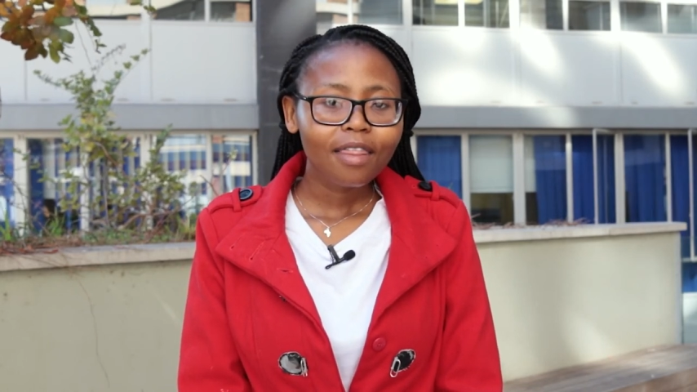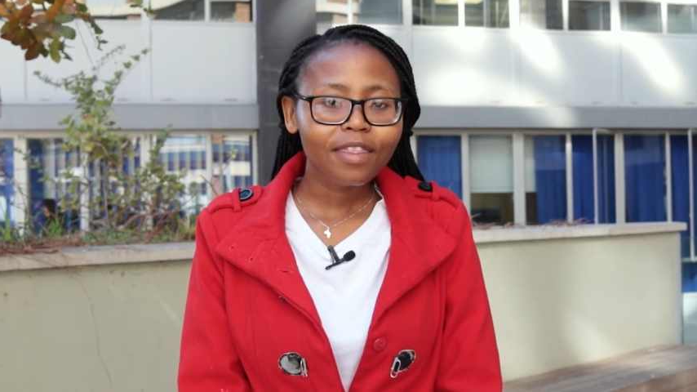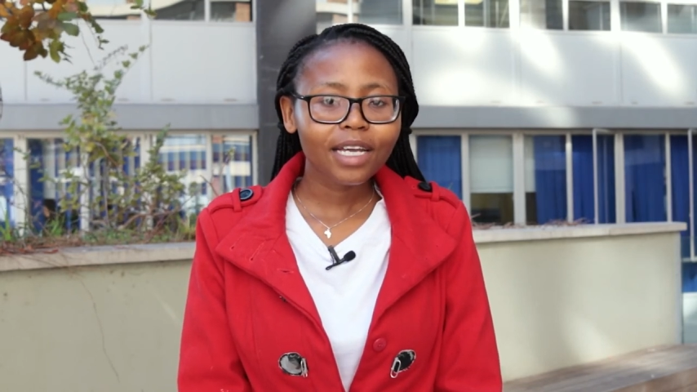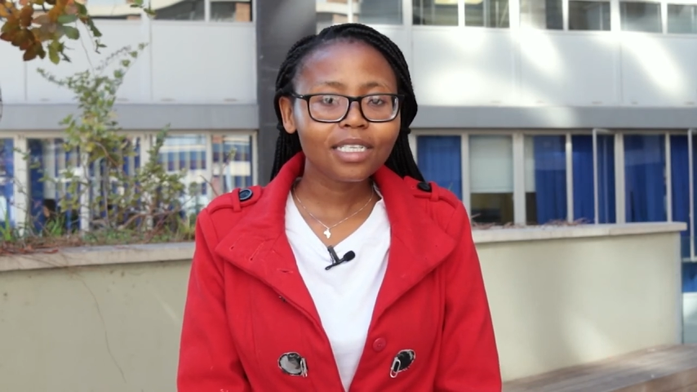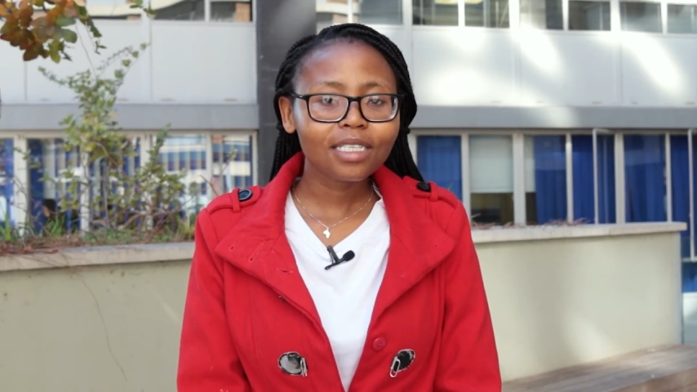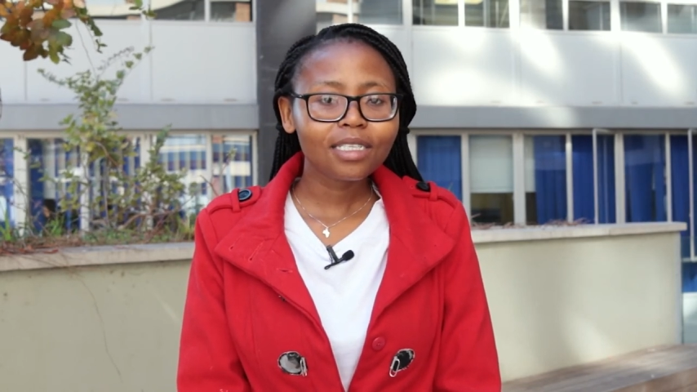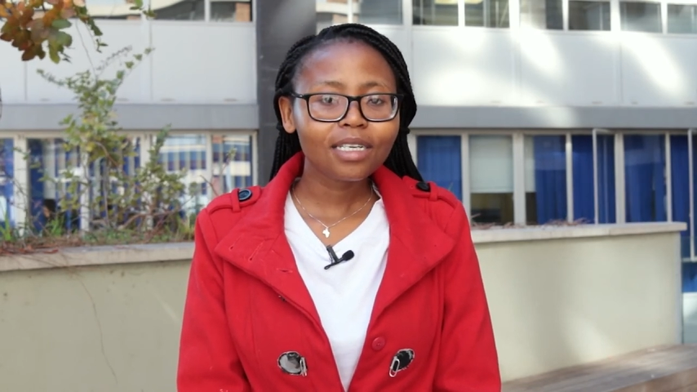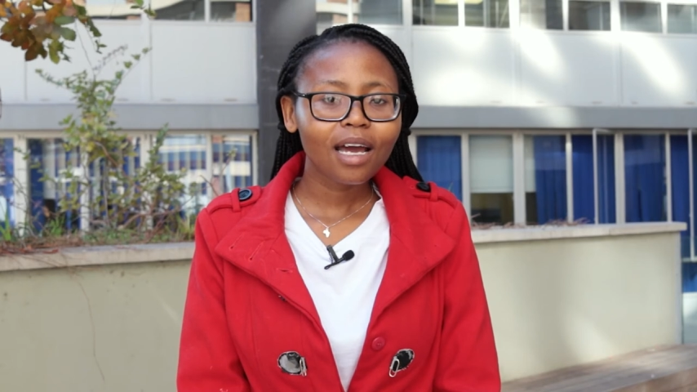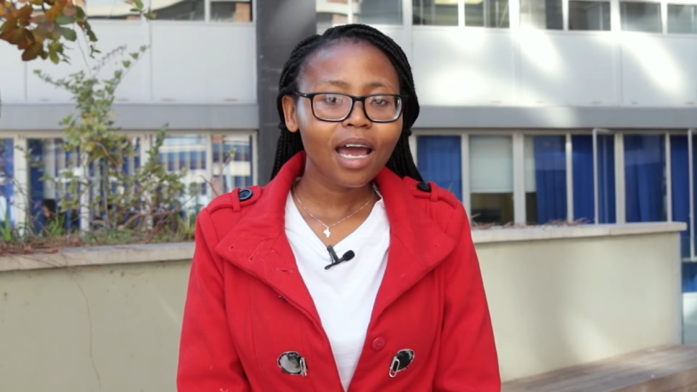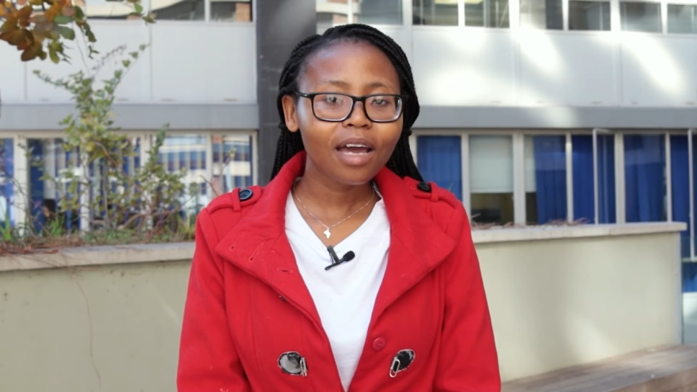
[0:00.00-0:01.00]
that
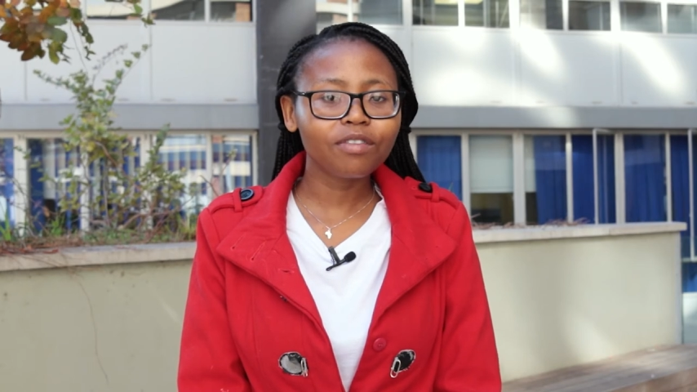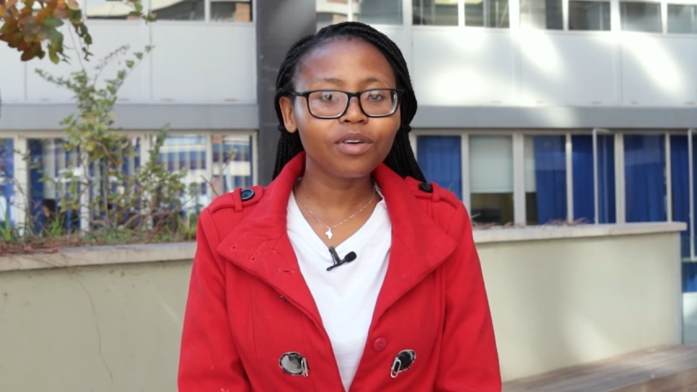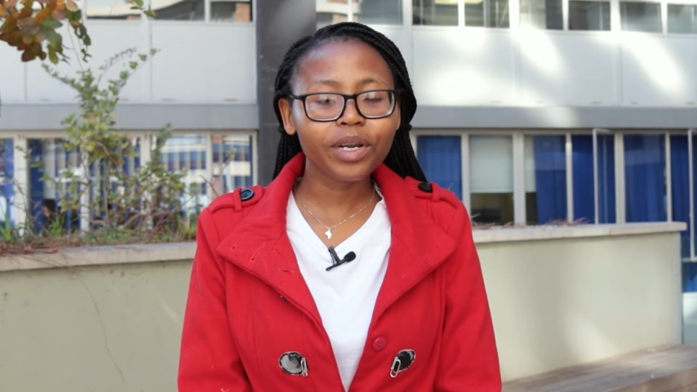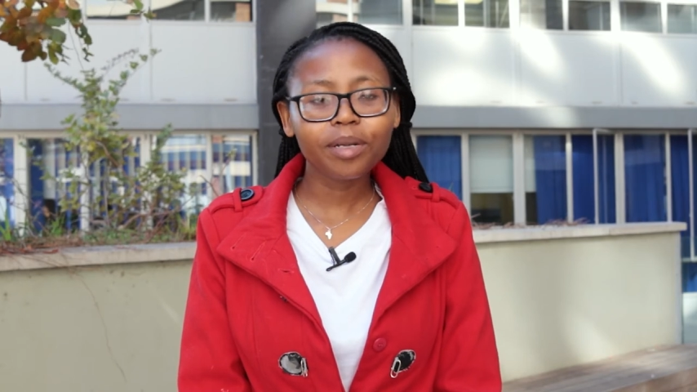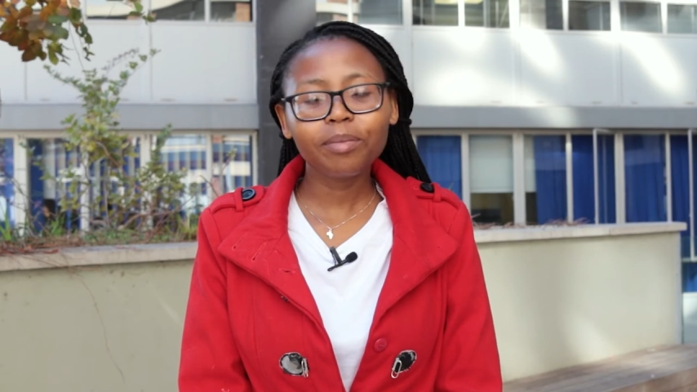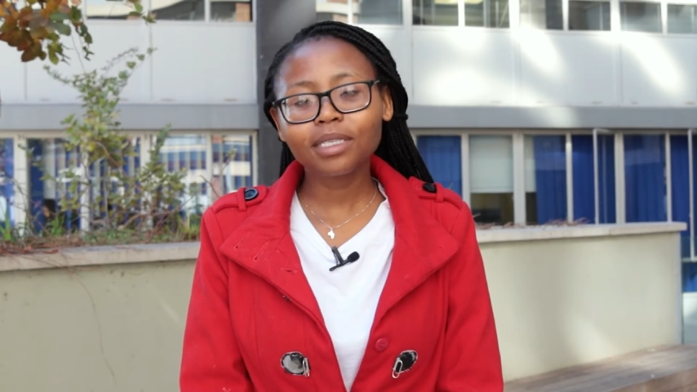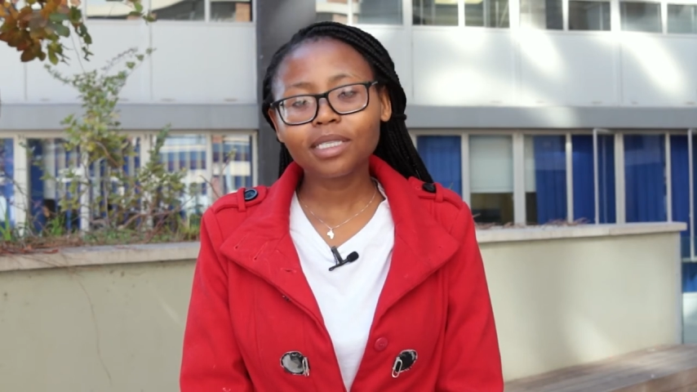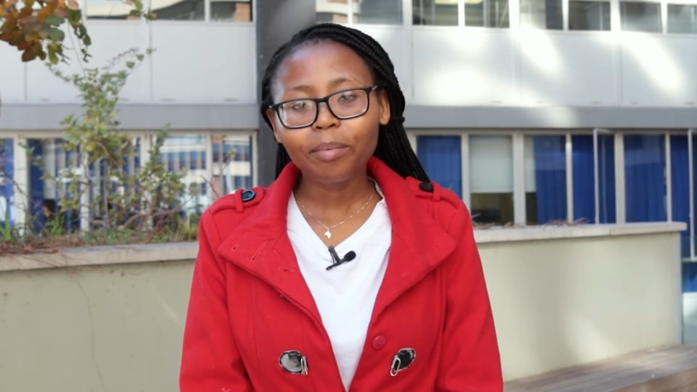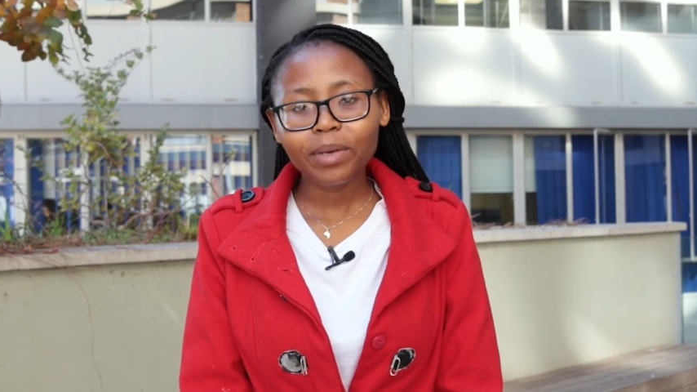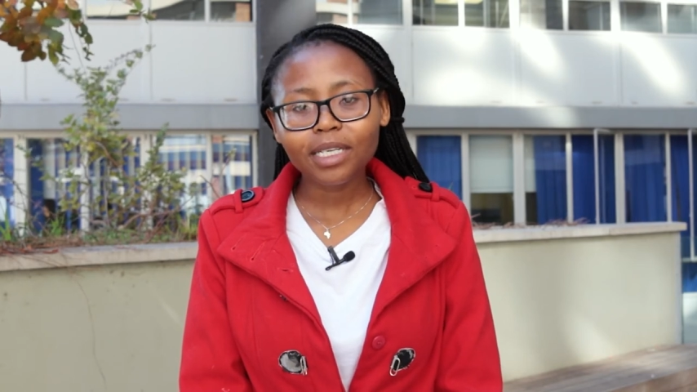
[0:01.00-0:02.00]
have already been
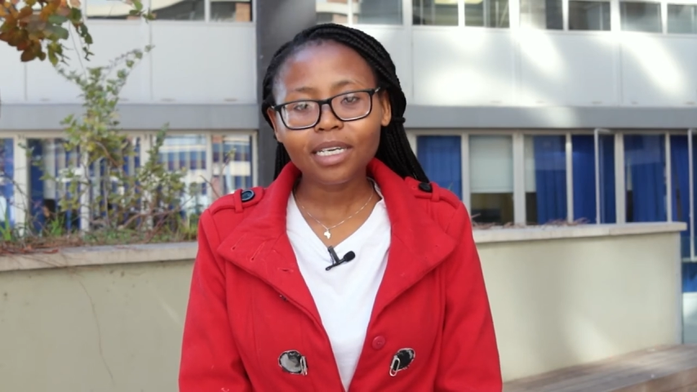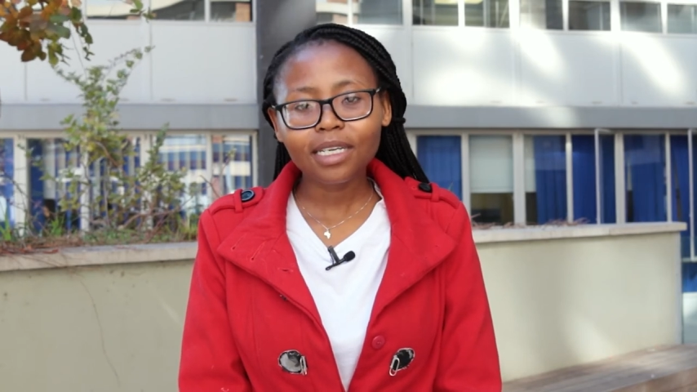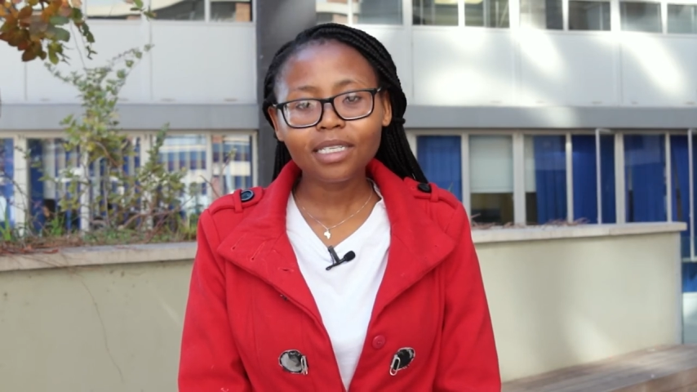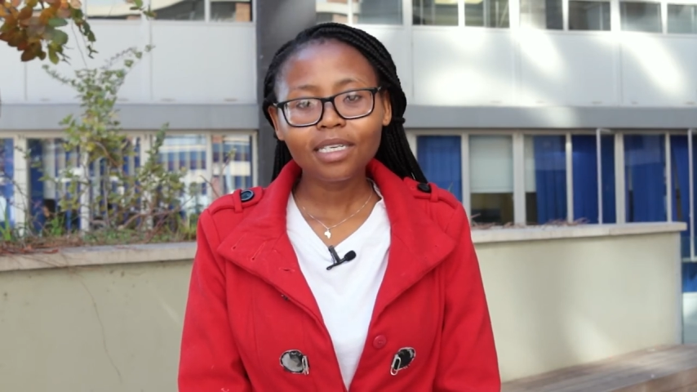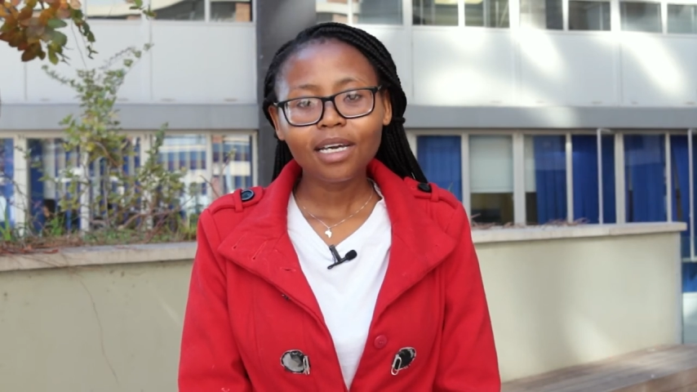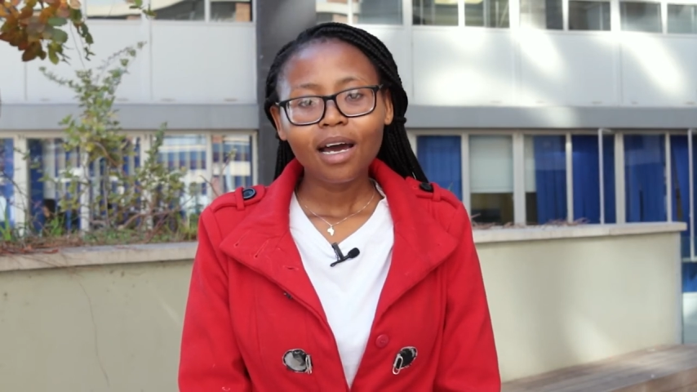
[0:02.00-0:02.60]
submitted,